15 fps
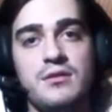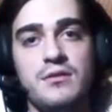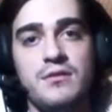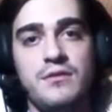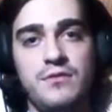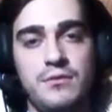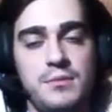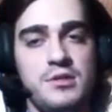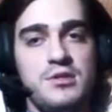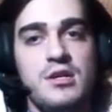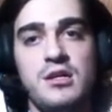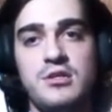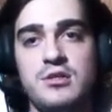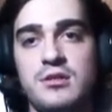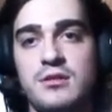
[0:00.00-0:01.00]

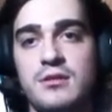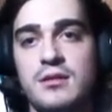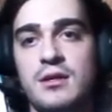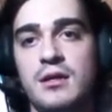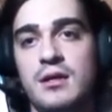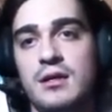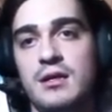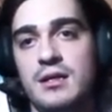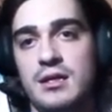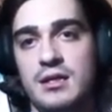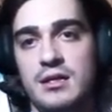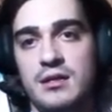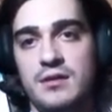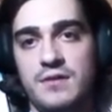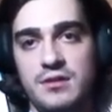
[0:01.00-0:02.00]
fumigation?
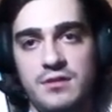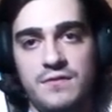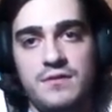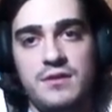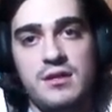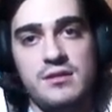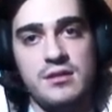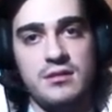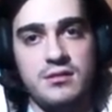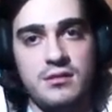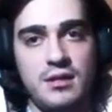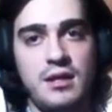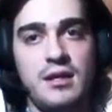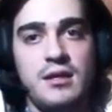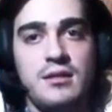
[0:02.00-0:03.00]
What if there is a
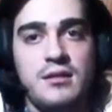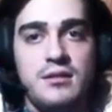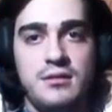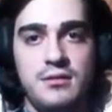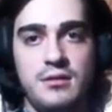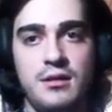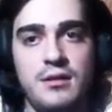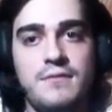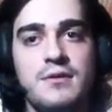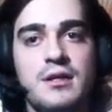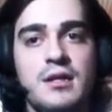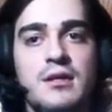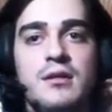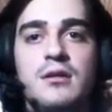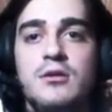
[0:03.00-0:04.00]
delay in
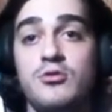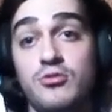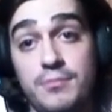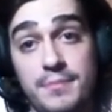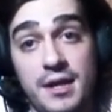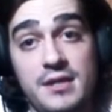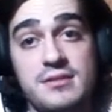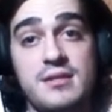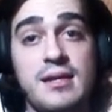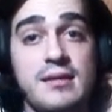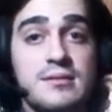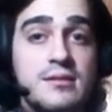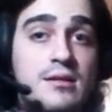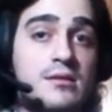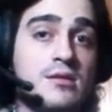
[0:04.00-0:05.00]
delivery? Who pays the
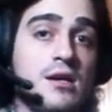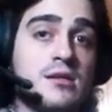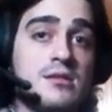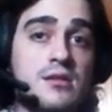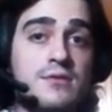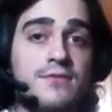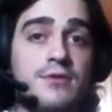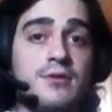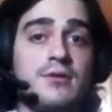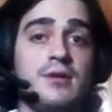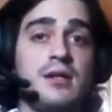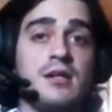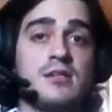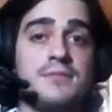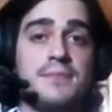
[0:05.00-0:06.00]
extra charges for
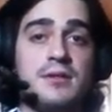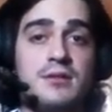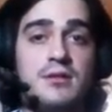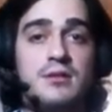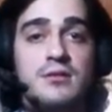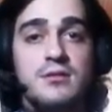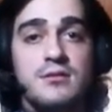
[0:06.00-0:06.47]
expedited